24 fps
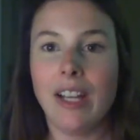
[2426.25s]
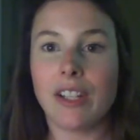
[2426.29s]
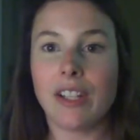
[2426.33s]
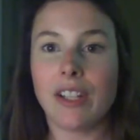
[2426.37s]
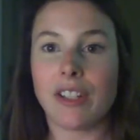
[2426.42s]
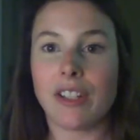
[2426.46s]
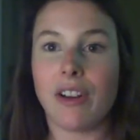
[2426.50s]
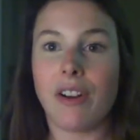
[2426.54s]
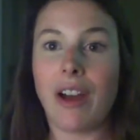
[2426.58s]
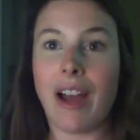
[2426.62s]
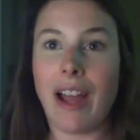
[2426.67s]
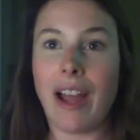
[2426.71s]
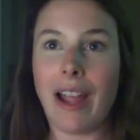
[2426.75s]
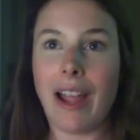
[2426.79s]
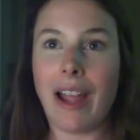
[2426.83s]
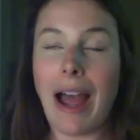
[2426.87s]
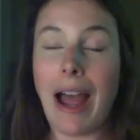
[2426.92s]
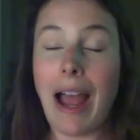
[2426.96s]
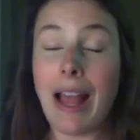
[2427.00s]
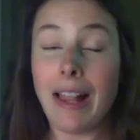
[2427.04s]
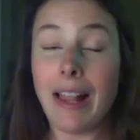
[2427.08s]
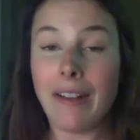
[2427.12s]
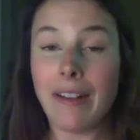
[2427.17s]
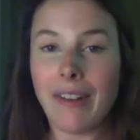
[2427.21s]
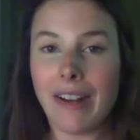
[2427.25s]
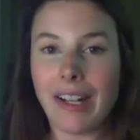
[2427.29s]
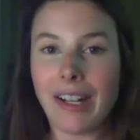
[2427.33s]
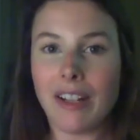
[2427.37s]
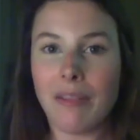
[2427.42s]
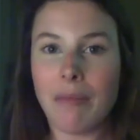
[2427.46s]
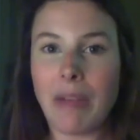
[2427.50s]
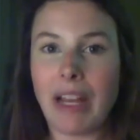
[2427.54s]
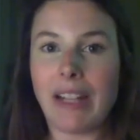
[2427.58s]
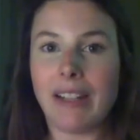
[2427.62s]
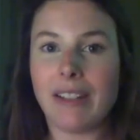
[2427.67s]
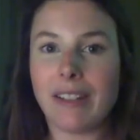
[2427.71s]
So I highly
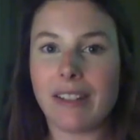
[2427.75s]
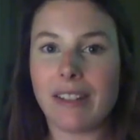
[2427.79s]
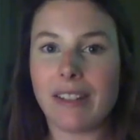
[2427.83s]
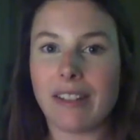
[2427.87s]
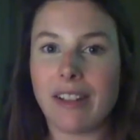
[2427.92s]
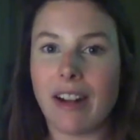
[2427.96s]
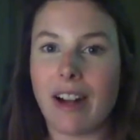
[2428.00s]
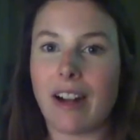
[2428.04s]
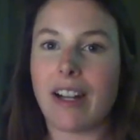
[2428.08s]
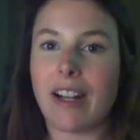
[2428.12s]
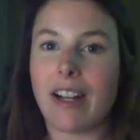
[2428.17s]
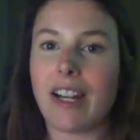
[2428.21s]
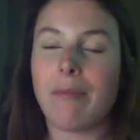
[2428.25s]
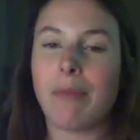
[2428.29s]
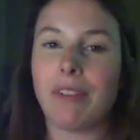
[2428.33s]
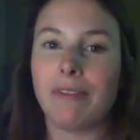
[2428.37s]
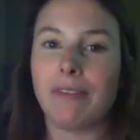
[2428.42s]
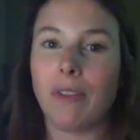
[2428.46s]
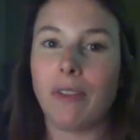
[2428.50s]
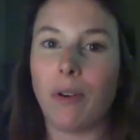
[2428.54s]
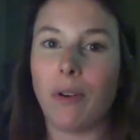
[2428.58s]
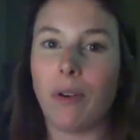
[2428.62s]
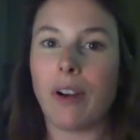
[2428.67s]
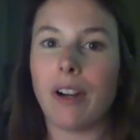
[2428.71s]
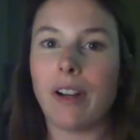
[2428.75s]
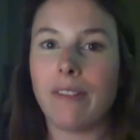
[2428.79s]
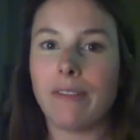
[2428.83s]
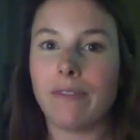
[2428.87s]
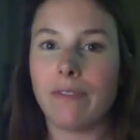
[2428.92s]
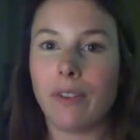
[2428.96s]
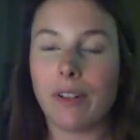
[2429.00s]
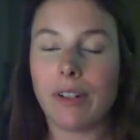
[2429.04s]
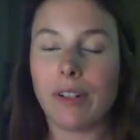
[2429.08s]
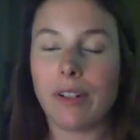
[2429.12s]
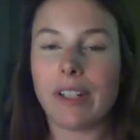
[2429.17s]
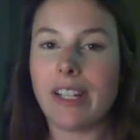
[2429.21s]
recommend starting before
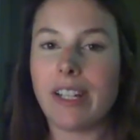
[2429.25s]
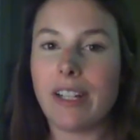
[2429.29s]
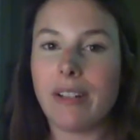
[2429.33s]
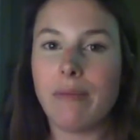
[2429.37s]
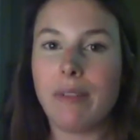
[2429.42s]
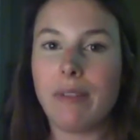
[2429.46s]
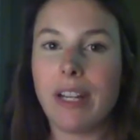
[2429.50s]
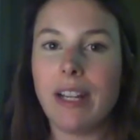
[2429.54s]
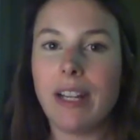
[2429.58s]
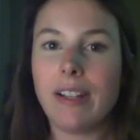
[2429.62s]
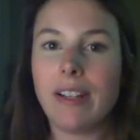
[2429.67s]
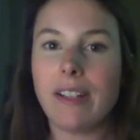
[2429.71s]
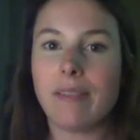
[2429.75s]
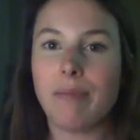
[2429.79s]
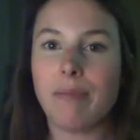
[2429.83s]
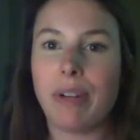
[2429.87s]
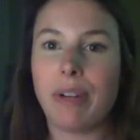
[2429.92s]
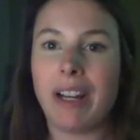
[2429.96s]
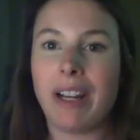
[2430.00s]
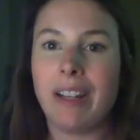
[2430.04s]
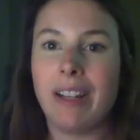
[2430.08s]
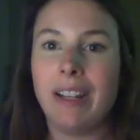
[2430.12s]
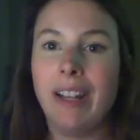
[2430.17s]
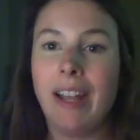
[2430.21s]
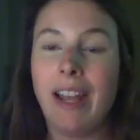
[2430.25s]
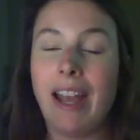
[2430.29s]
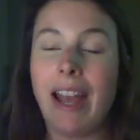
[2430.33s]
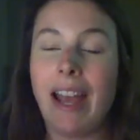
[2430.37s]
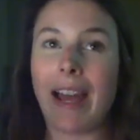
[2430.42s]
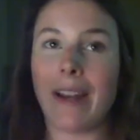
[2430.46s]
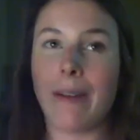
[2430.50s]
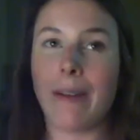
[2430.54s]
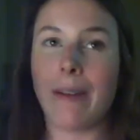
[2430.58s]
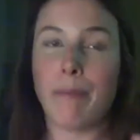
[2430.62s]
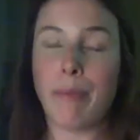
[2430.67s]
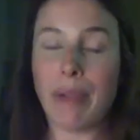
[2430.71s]
14 weeks, but
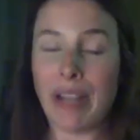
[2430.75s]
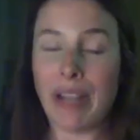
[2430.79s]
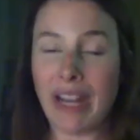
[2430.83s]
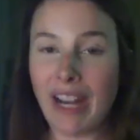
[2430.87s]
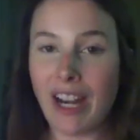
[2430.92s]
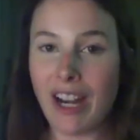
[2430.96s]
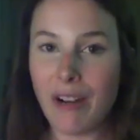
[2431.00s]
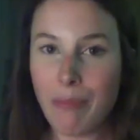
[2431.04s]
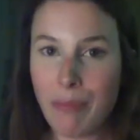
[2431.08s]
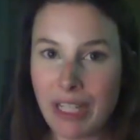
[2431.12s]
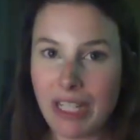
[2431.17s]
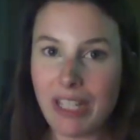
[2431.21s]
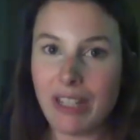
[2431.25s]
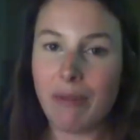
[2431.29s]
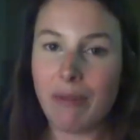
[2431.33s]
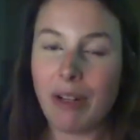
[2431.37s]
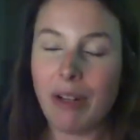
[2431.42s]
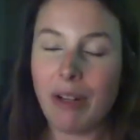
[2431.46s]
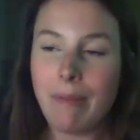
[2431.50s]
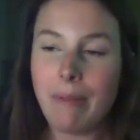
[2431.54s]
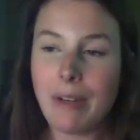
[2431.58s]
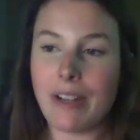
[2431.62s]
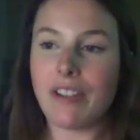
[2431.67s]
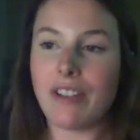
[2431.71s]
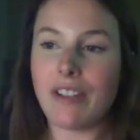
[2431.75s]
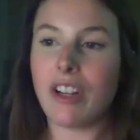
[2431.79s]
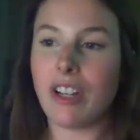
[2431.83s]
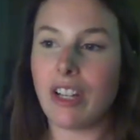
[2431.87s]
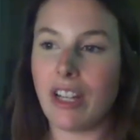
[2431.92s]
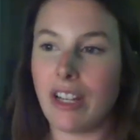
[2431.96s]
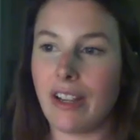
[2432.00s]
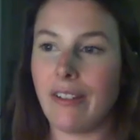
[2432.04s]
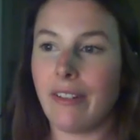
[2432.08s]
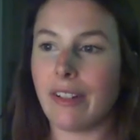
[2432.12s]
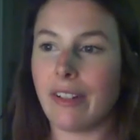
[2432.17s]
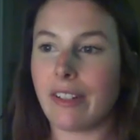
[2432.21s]
at a bare minimum, you should
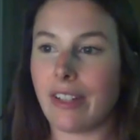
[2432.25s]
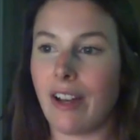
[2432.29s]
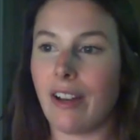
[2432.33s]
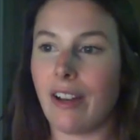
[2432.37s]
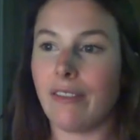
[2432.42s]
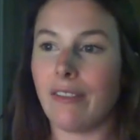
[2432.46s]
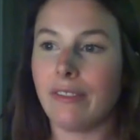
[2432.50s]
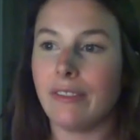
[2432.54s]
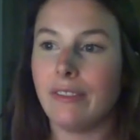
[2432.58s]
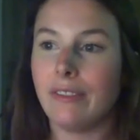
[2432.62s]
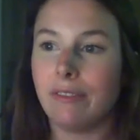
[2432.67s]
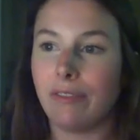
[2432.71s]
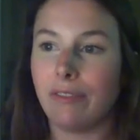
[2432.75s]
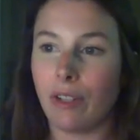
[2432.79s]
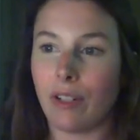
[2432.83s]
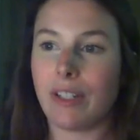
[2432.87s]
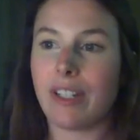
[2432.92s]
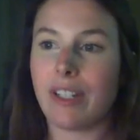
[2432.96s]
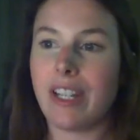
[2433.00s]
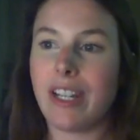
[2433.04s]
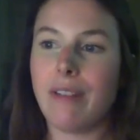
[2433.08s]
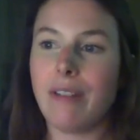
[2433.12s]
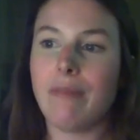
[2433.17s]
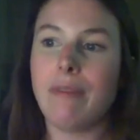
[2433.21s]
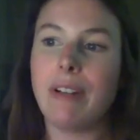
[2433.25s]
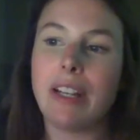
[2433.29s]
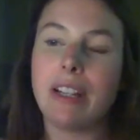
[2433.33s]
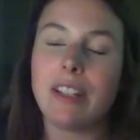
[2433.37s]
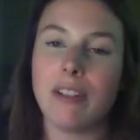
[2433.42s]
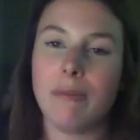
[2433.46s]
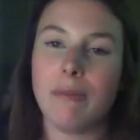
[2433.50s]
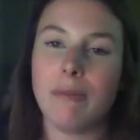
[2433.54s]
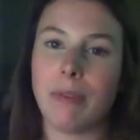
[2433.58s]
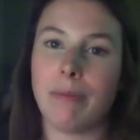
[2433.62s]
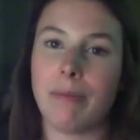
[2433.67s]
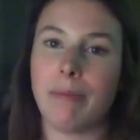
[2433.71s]
give yourself 14 weeks
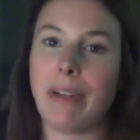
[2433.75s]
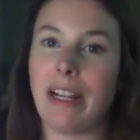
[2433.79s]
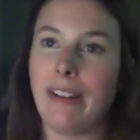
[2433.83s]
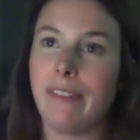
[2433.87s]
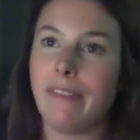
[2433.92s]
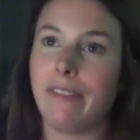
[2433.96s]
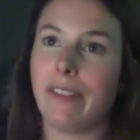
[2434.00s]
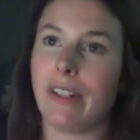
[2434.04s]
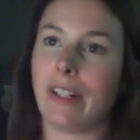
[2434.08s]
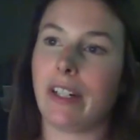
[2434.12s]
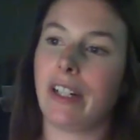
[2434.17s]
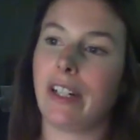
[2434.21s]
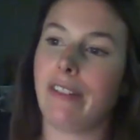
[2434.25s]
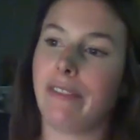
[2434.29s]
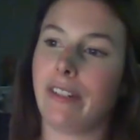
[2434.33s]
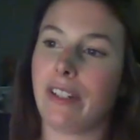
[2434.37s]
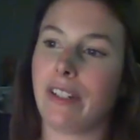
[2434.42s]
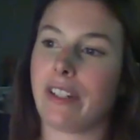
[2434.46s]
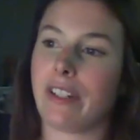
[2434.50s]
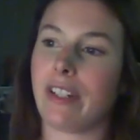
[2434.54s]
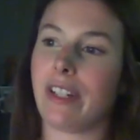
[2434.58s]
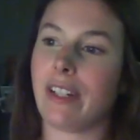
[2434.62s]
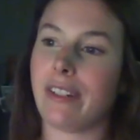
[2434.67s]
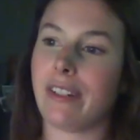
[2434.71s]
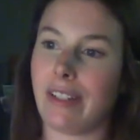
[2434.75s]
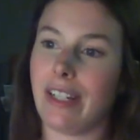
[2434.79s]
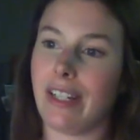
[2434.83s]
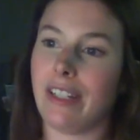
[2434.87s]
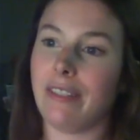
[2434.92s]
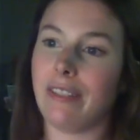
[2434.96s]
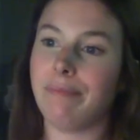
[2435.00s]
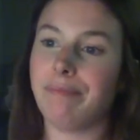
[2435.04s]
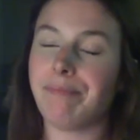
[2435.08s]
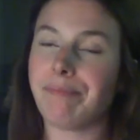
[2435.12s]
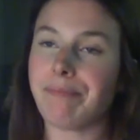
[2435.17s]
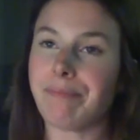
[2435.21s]
to prepare for your first
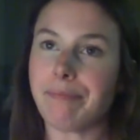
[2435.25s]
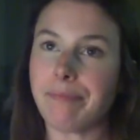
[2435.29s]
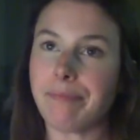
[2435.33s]
exam.